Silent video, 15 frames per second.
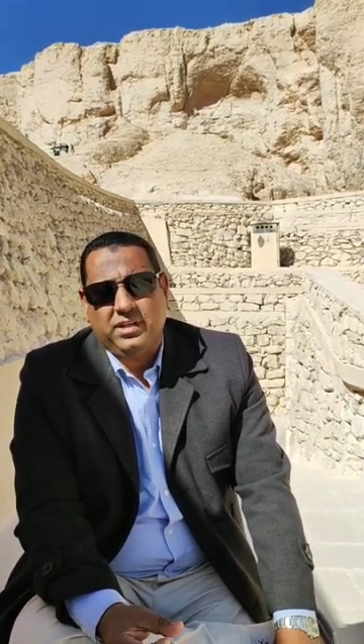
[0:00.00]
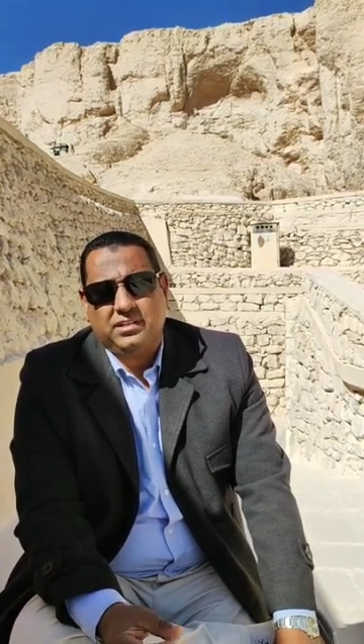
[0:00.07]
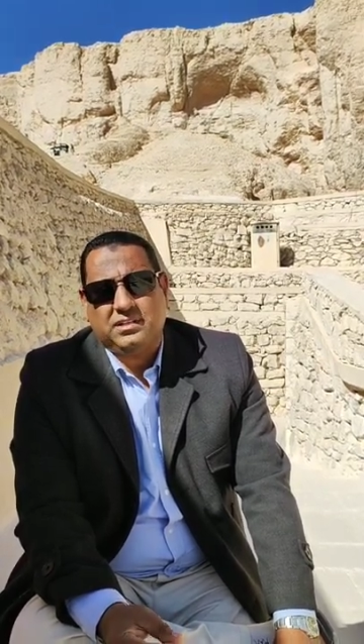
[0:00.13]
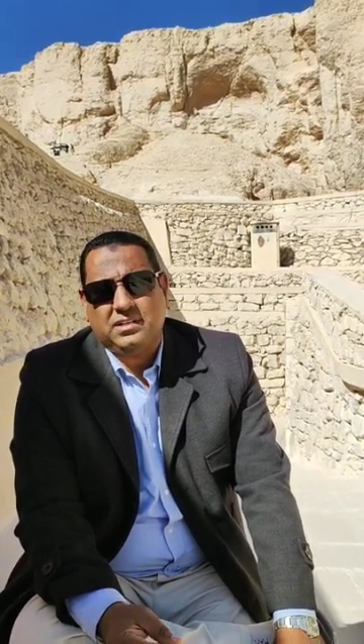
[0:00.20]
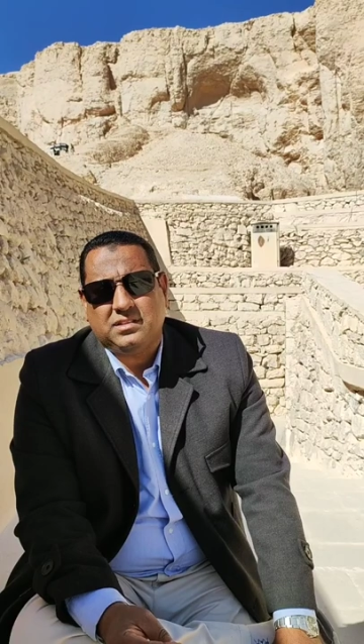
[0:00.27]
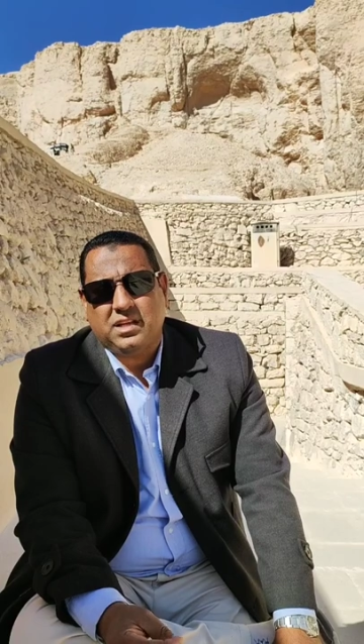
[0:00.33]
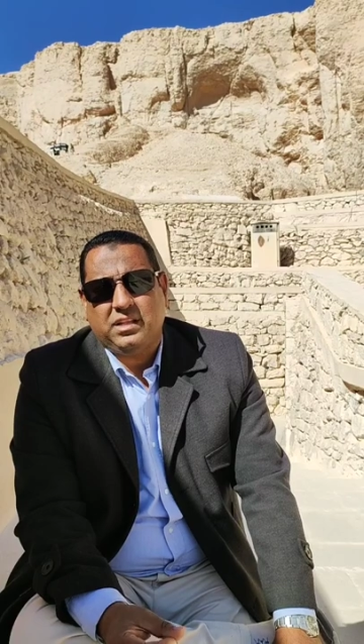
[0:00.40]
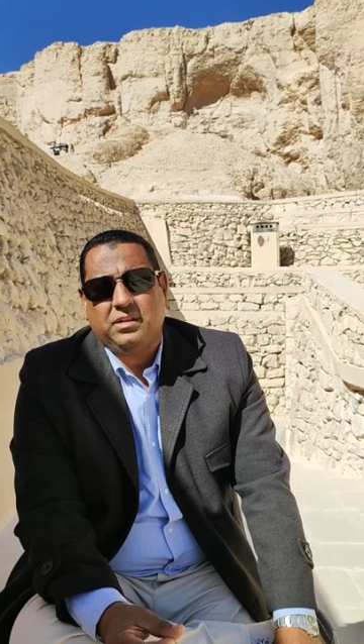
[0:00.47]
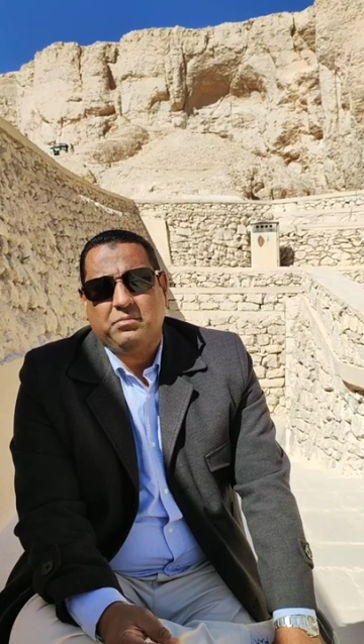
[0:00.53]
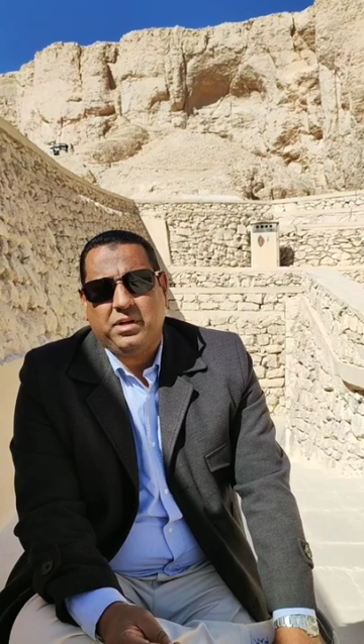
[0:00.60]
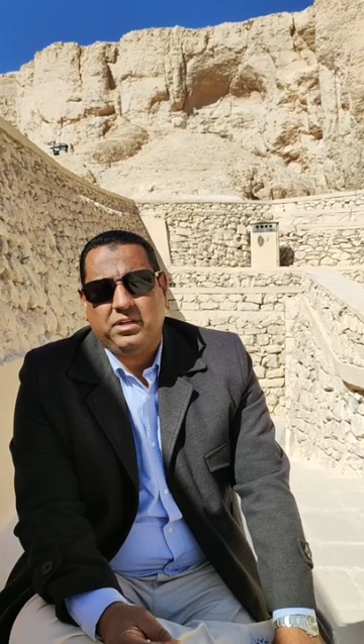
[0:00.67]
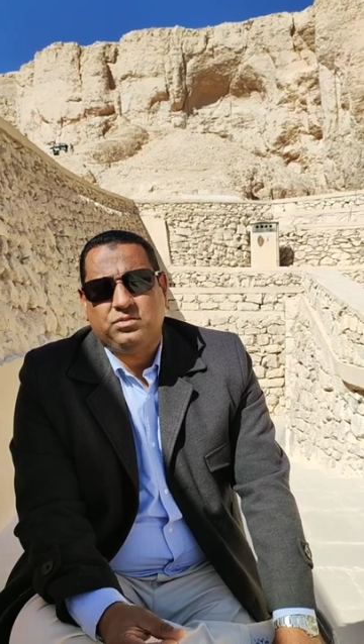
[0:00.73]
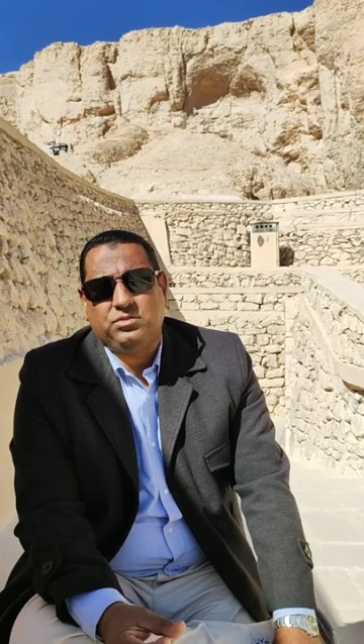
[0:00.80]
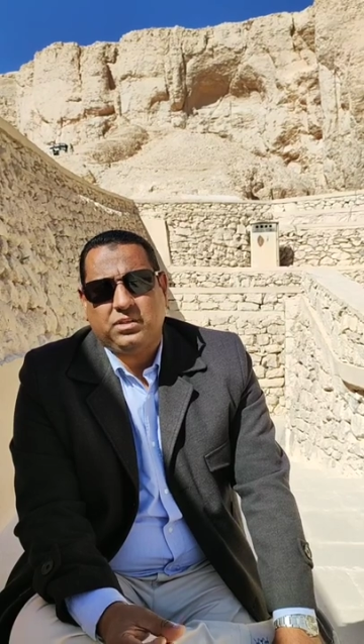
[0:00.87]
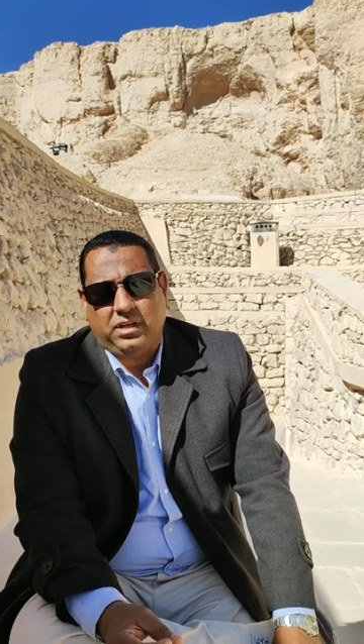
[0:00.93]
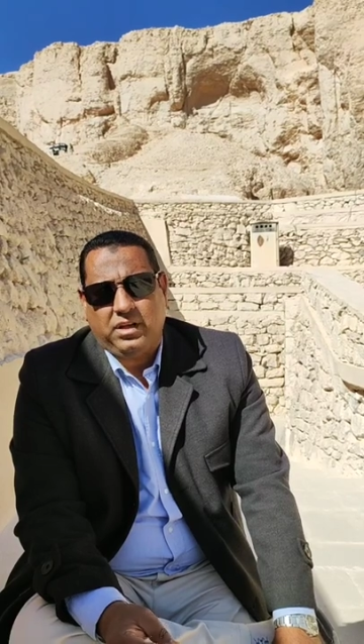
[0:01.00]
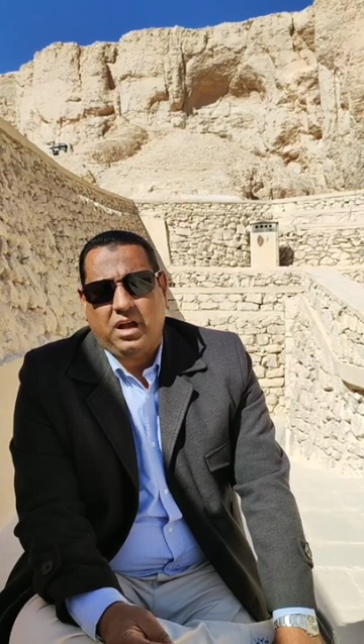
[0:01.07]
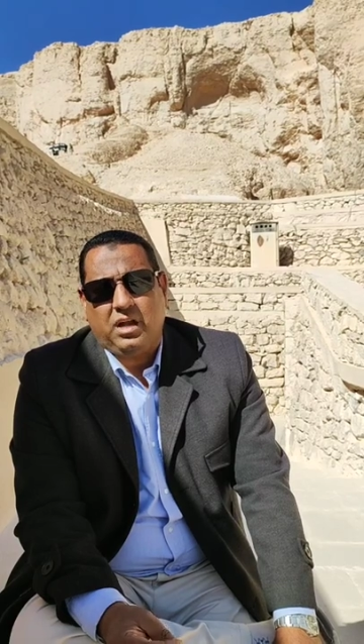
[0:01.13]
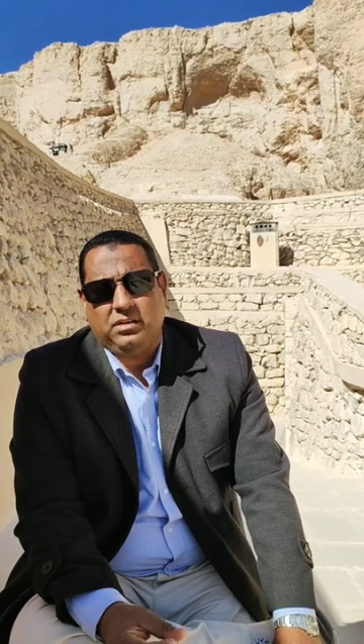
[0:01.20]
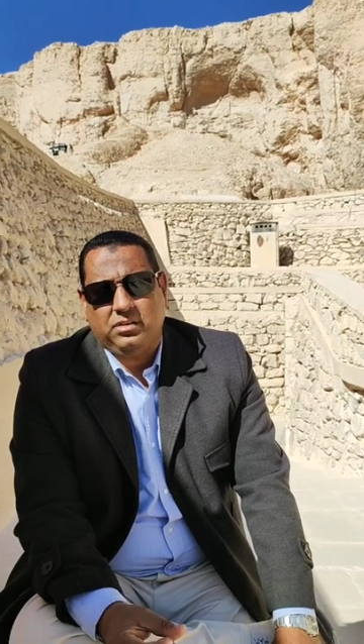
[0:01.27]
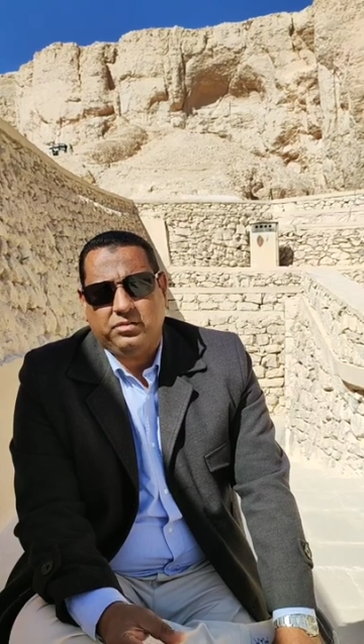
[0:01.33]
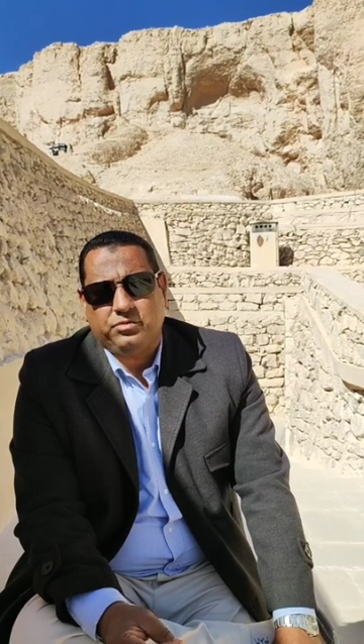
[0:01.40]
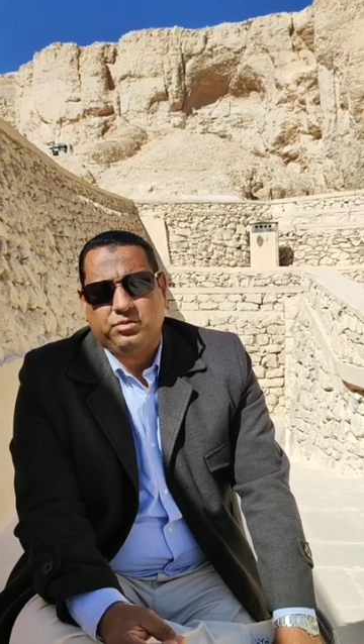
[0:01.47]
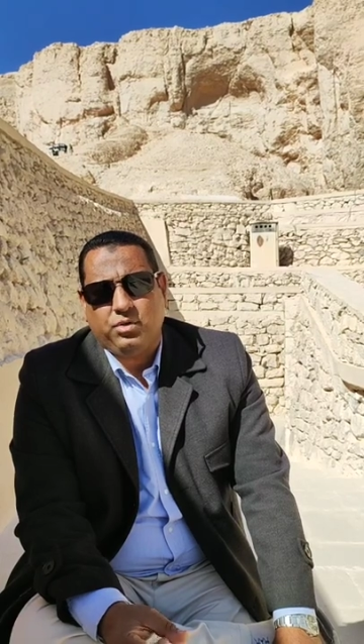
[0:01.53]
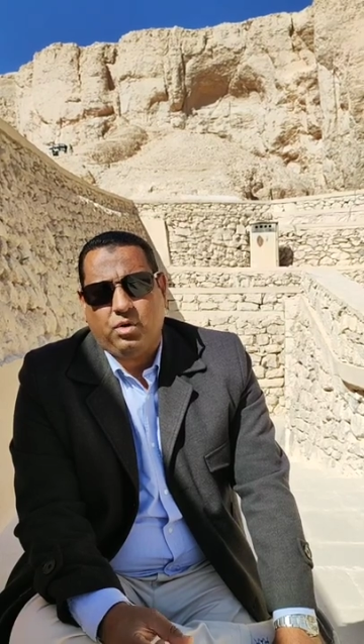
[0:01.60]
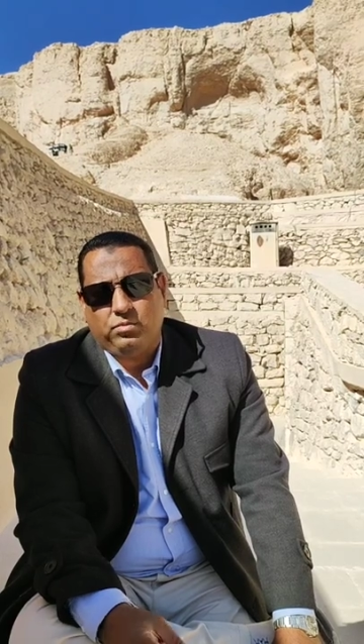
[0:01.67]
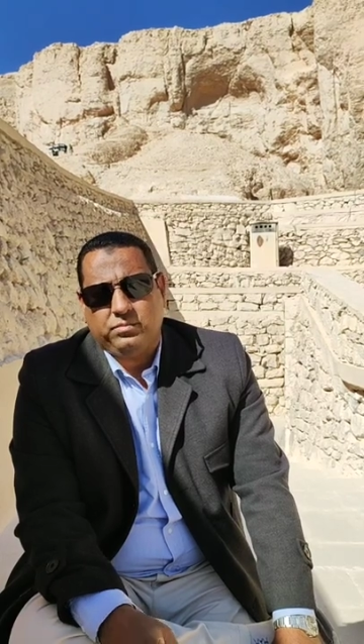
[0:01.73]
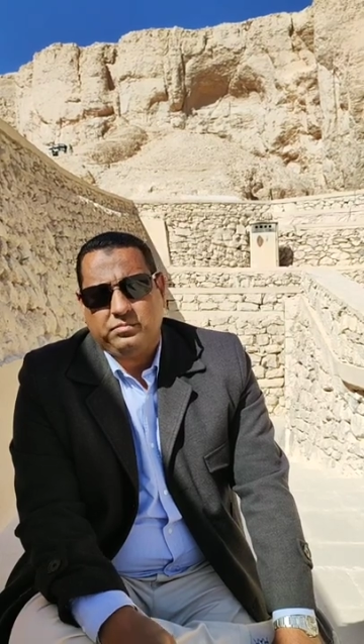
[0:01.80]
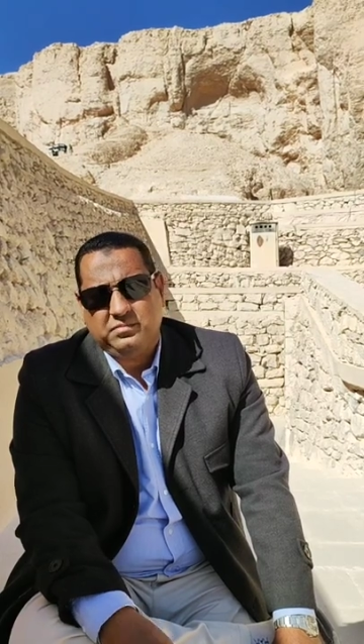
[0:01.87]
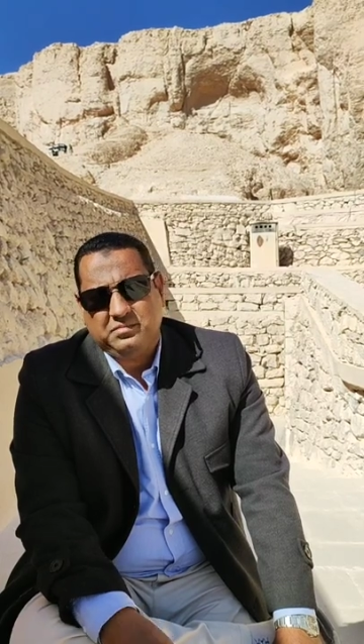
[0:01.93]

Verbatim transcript: it's a sedimentary kind of stone.